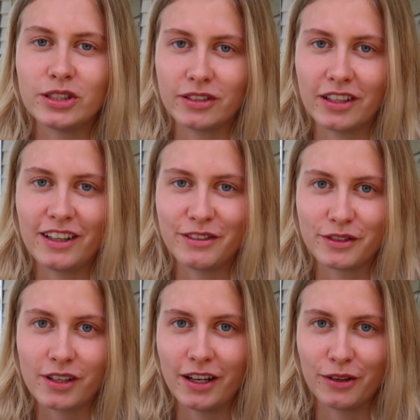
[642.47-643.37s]
to the left
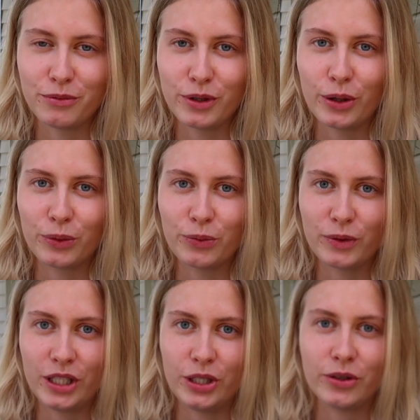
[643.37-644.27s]
side of the road
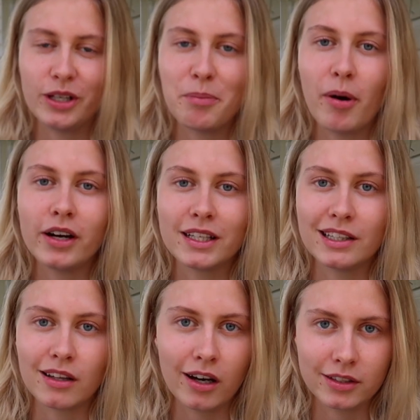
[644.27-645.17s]
when you're in a
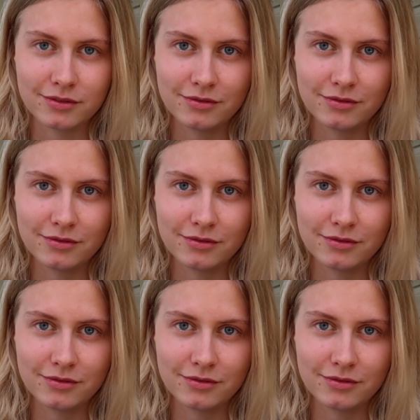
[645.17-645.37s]
parking lot,